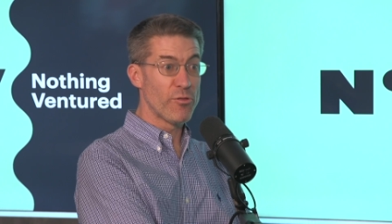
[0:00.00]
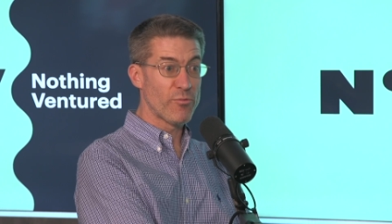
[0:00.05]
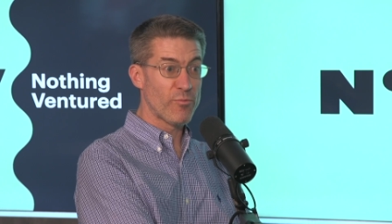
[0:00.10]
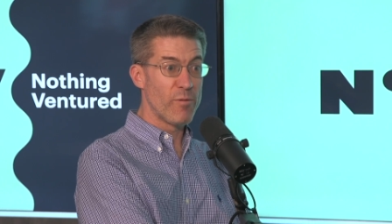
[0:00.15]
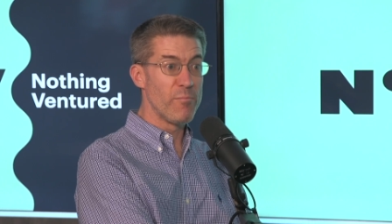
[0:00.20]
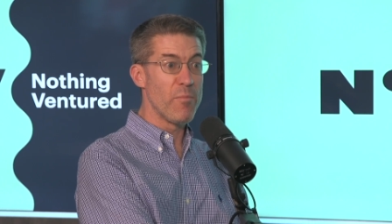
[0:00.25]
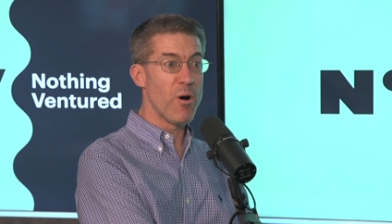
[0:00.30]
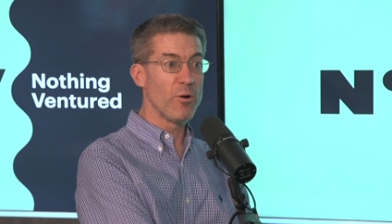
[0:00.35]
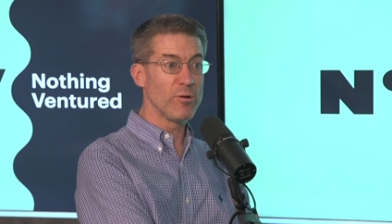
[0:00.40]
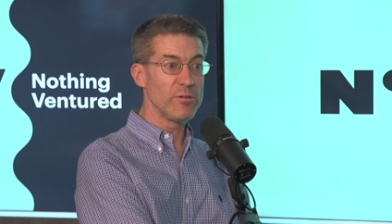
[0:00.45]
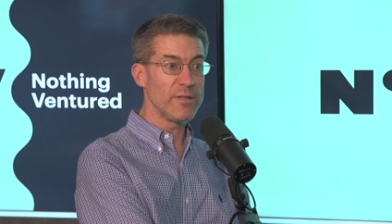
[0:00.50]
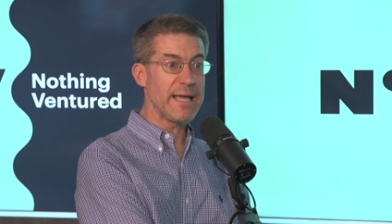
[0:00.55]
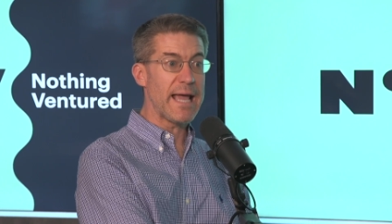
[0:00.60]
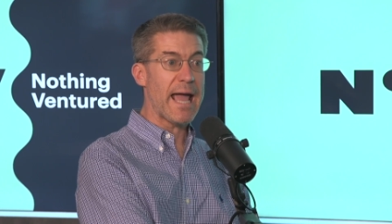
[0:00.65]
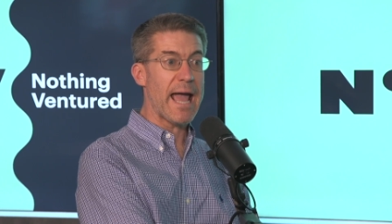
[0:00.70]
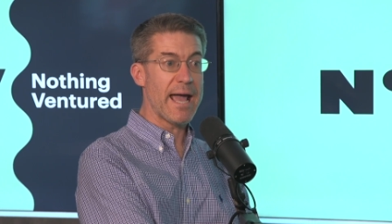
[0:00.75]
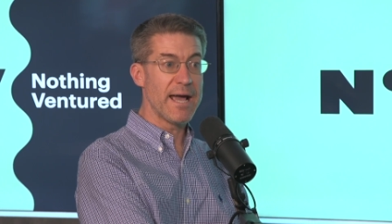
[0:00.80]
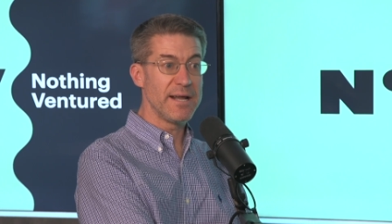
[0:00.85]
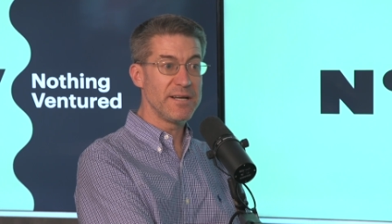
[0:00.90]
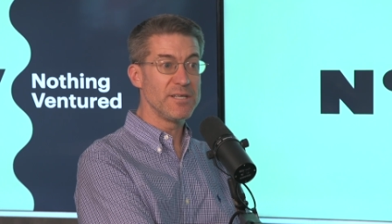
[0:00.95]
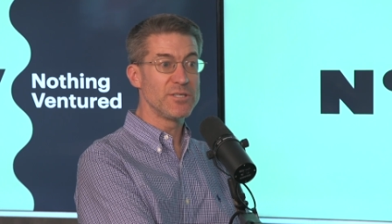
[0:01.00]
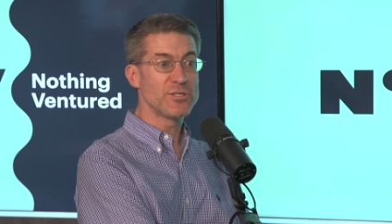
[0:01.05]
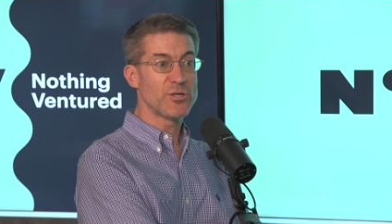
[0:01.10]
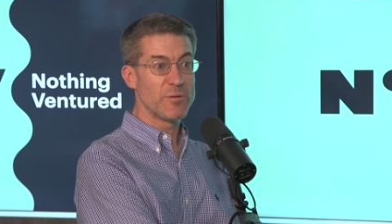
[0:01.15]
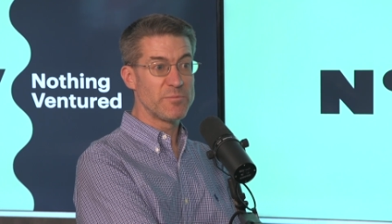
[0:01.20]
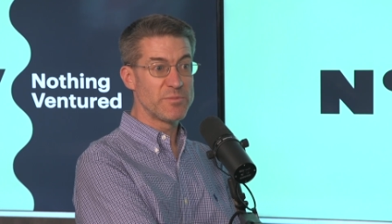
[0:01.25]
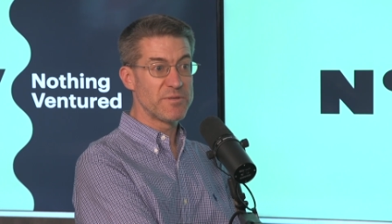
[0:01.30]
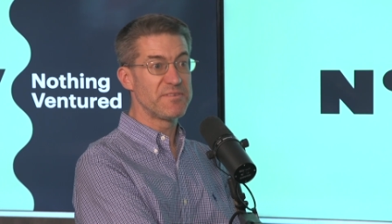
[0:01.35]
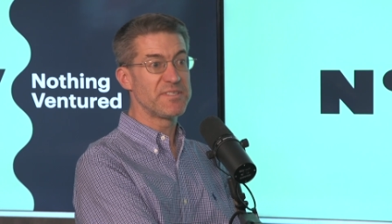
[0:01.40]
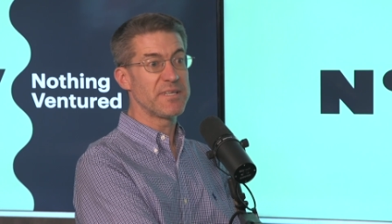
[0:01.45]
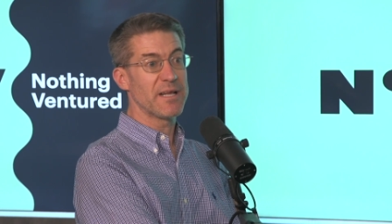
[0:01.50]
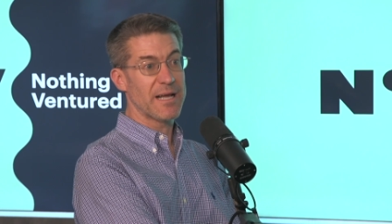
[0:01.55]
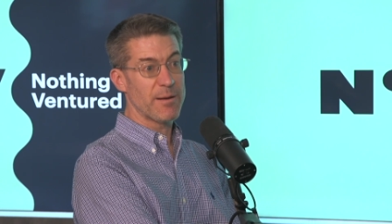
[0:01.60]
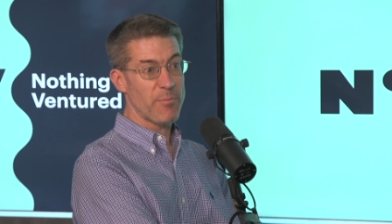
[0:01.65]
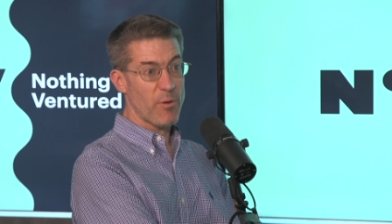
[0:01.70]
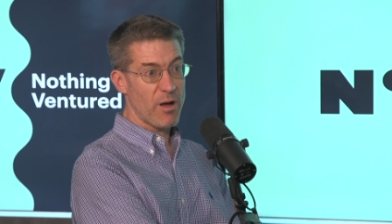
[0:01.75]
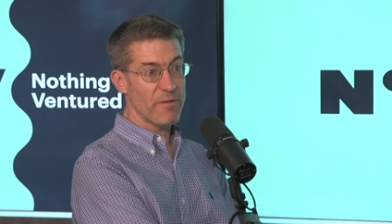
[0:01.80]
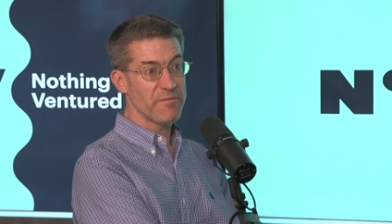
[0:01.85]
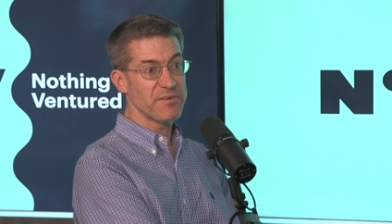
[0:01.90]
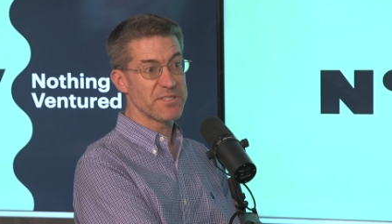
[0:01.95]
remotely and in terms yeah. of setting up
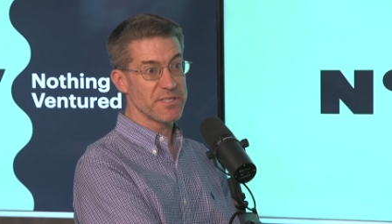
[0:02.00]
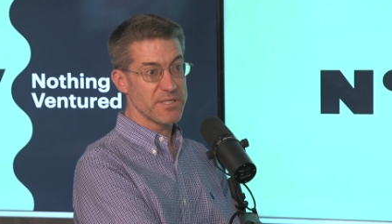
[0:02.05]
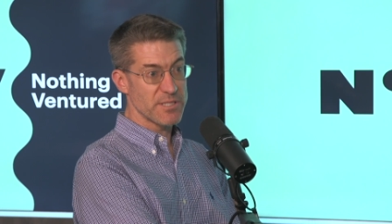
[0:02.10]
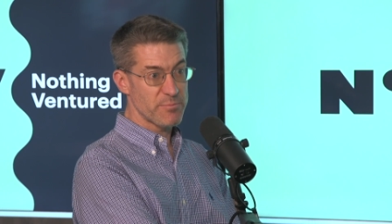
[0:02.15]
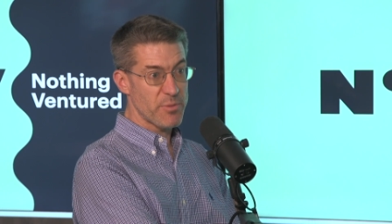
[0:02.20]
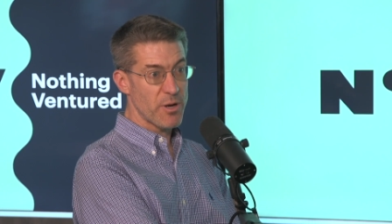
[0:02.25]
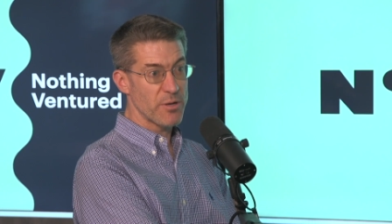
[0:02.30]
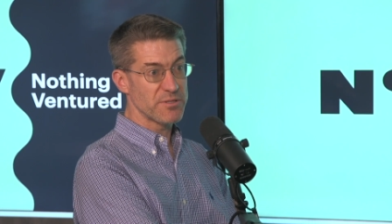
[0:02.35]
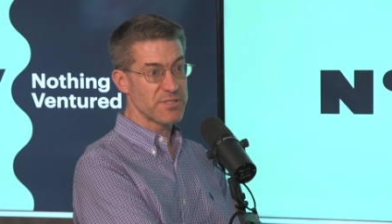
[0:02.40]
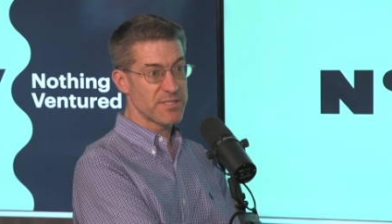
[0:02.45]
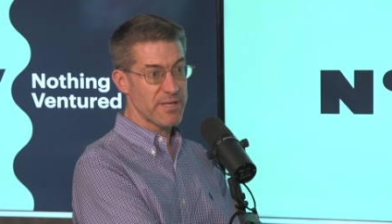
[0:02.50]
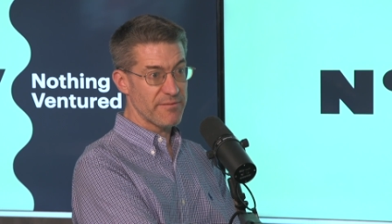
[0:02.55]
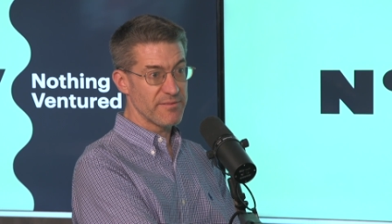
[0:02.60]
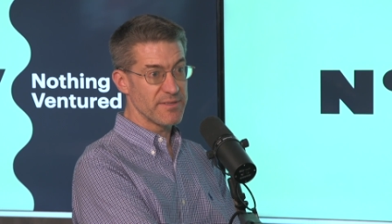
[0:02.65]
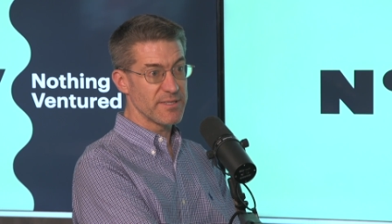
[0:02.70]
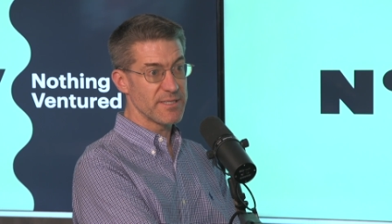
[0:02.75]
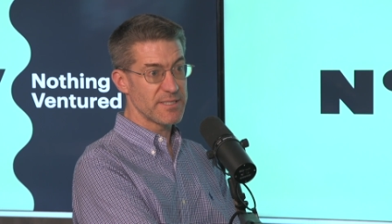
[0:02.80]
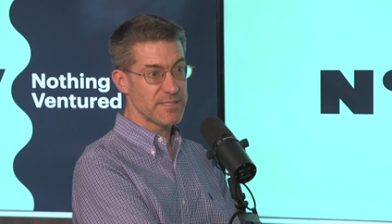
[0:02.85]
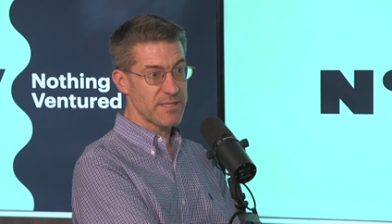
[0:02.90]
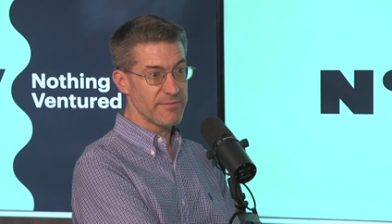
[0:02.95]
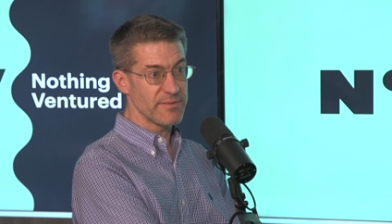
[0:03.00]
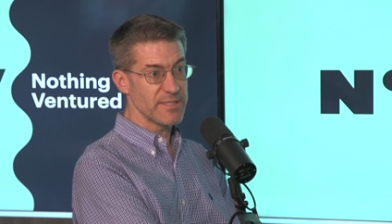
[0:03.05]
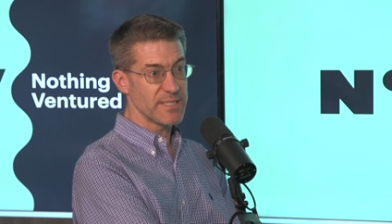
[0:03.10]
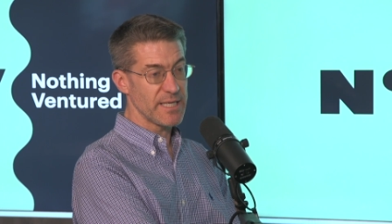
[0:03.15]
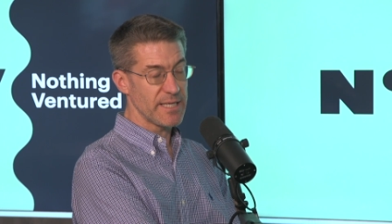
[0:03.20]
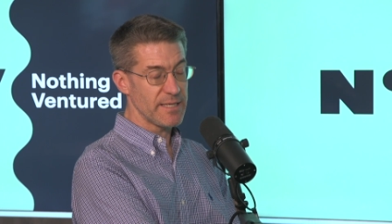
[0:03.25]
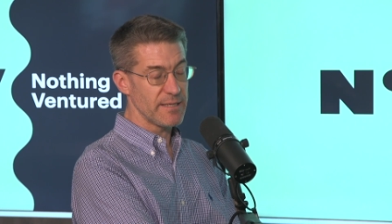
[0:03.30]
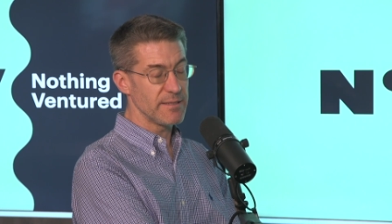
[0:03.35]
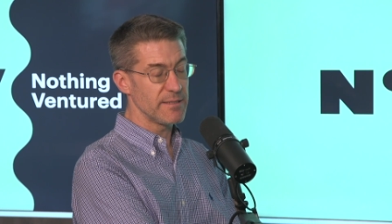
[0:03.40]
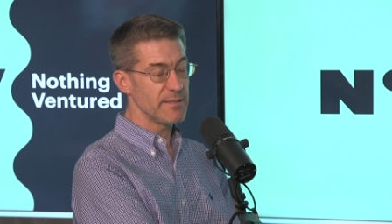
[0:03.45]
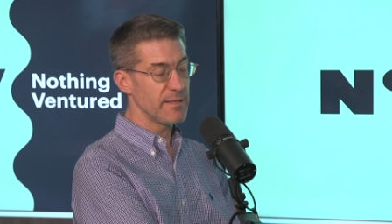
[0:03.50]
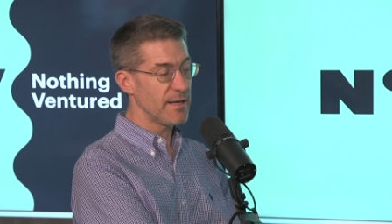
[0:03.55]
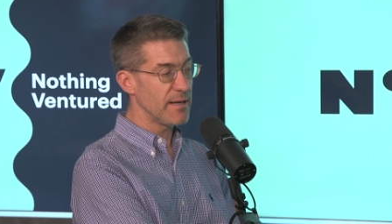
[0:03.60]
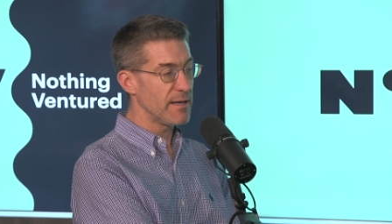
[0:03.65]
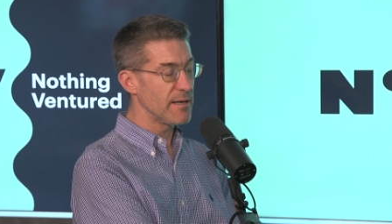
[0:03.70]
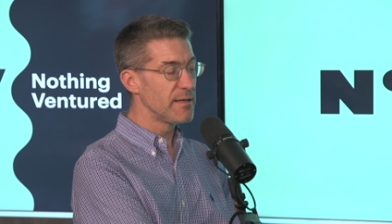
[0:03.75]
offices post 17. Yeah. yeah.